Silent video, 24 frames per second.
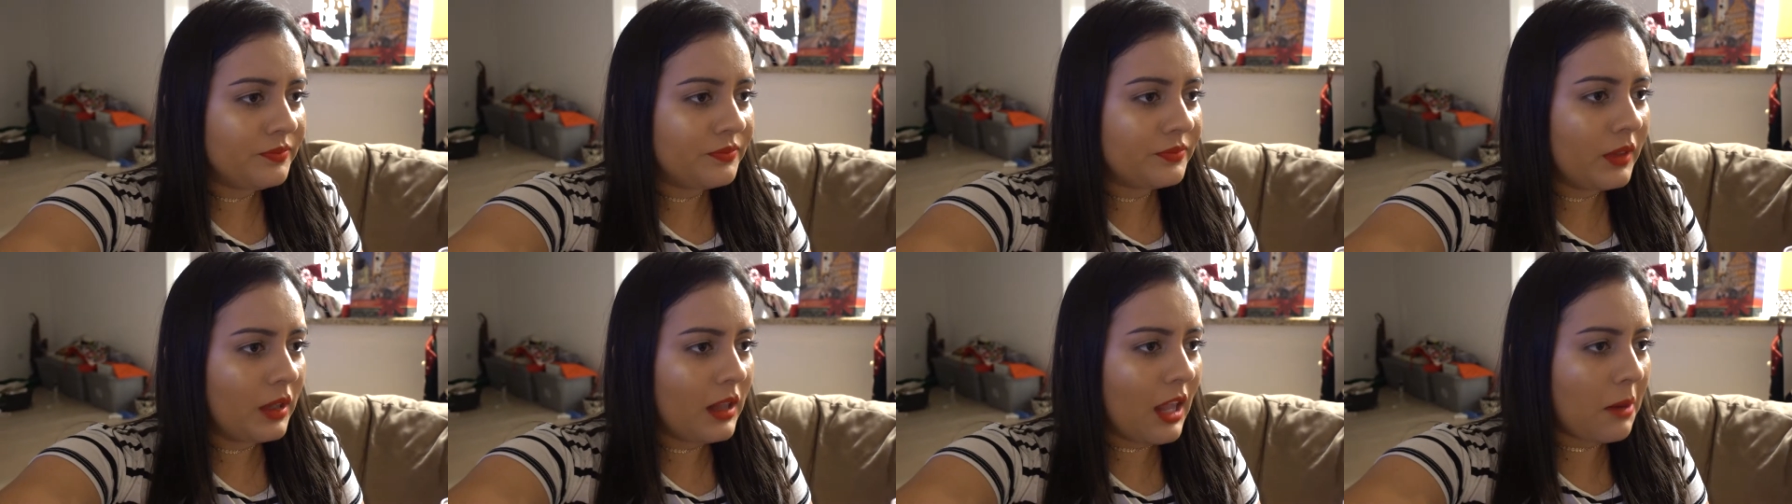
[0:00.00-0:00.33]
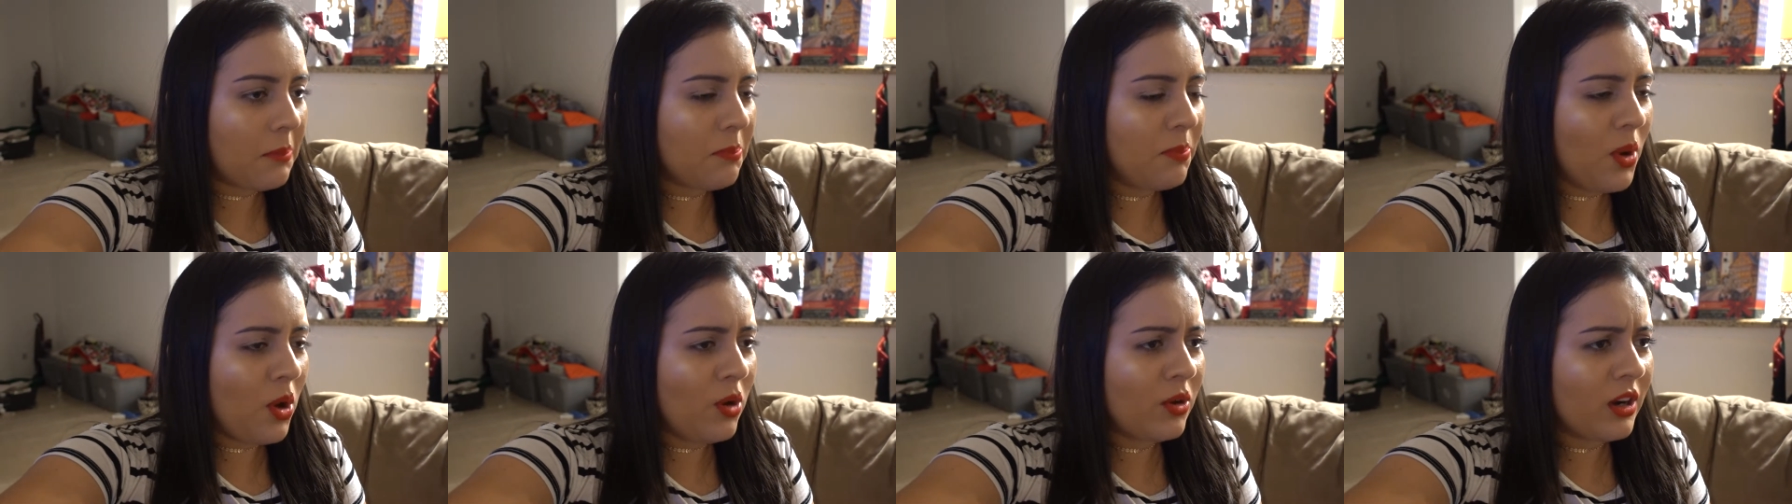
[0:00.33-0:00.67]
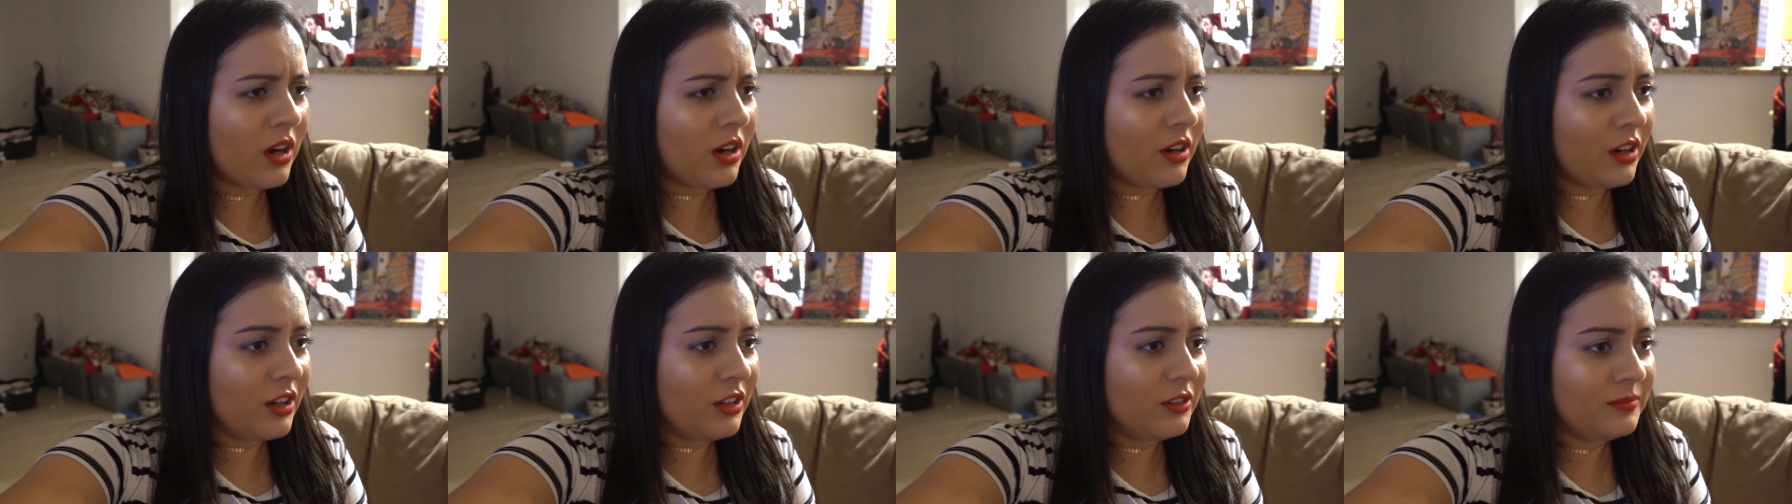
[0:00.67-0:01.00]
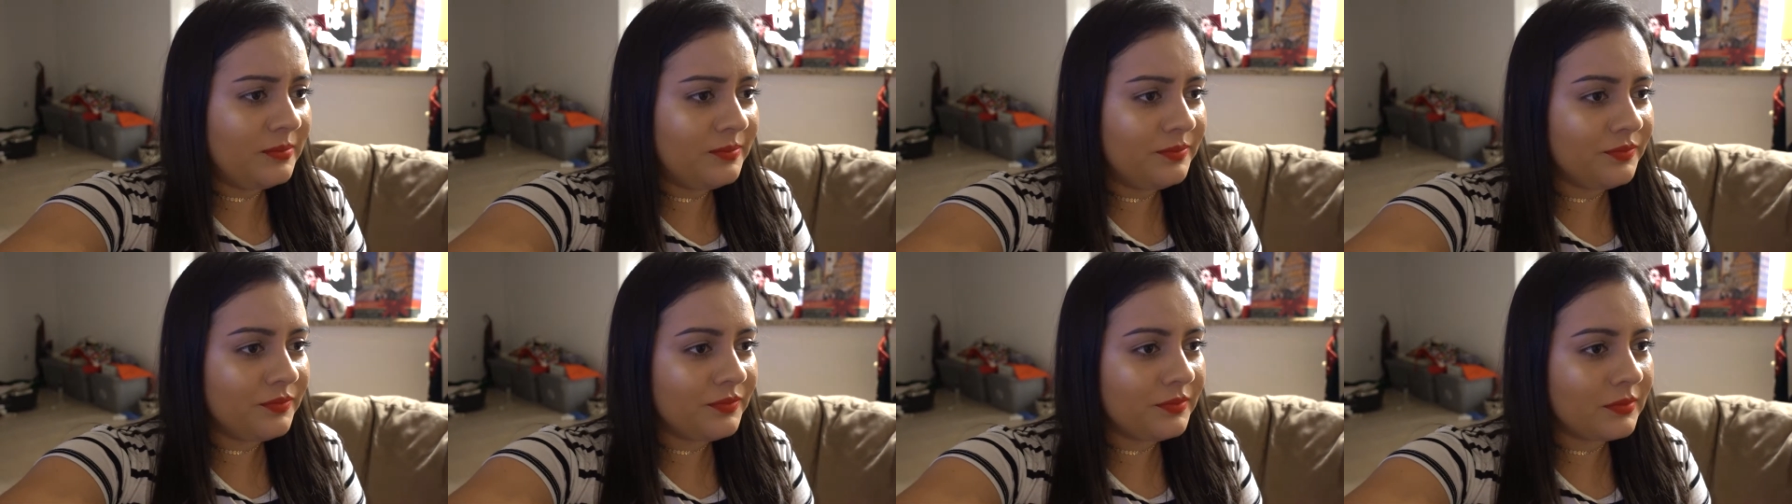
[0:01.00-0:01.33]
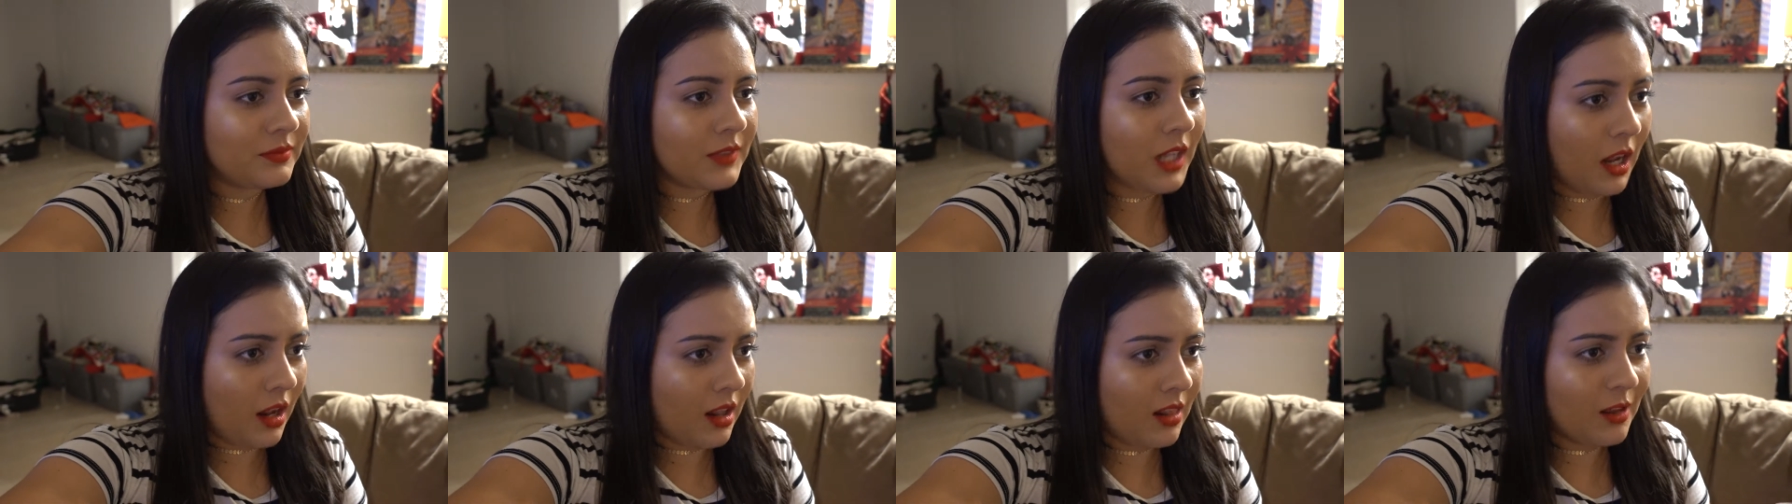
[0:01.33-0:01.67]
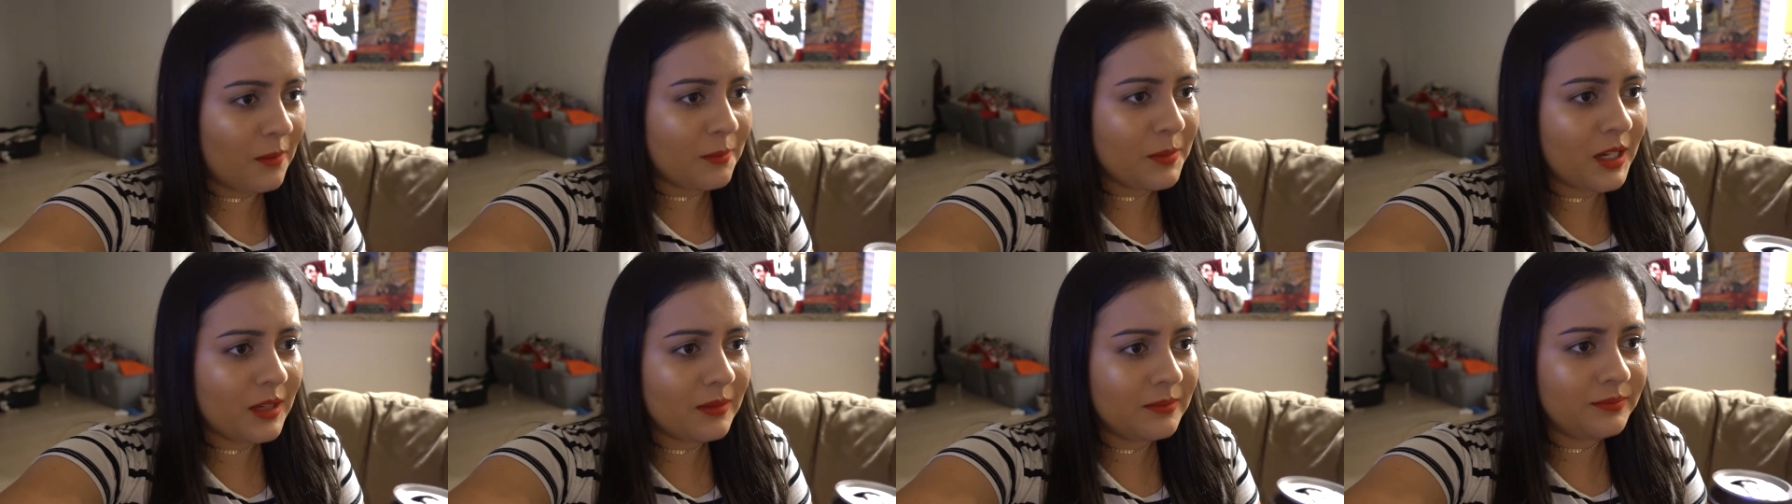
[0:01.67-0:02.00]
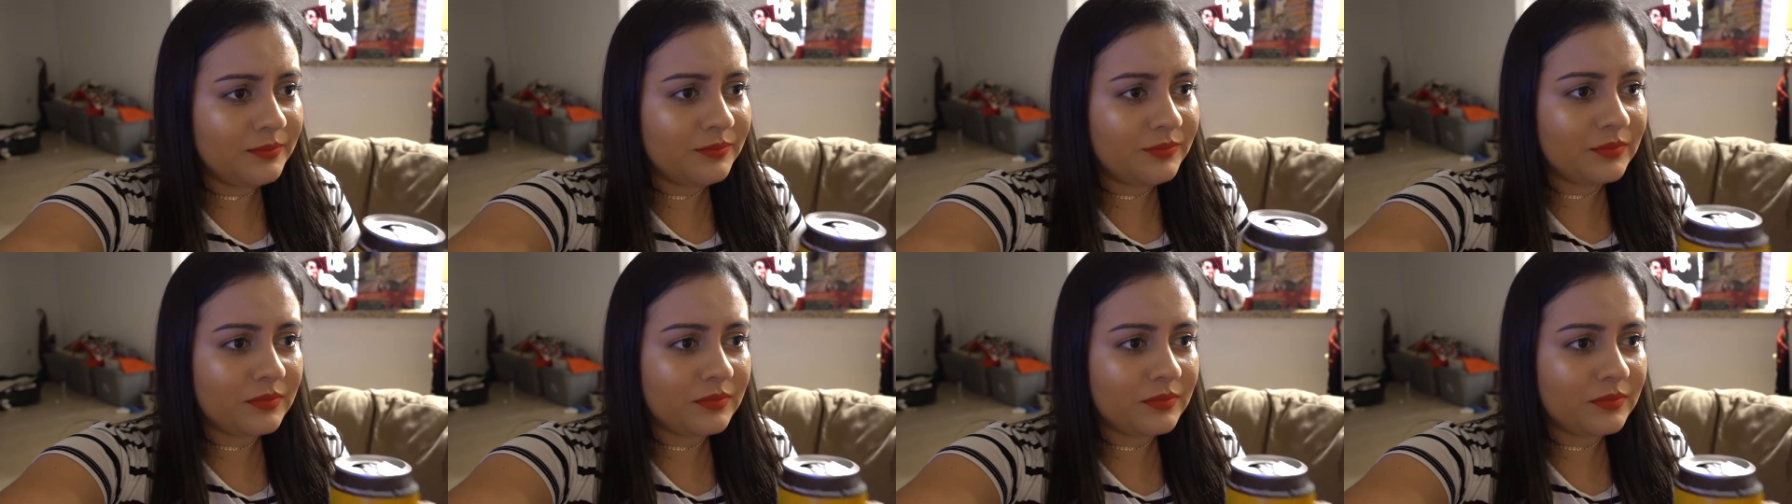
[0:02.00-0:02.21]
It's like poker, no? In Colombia?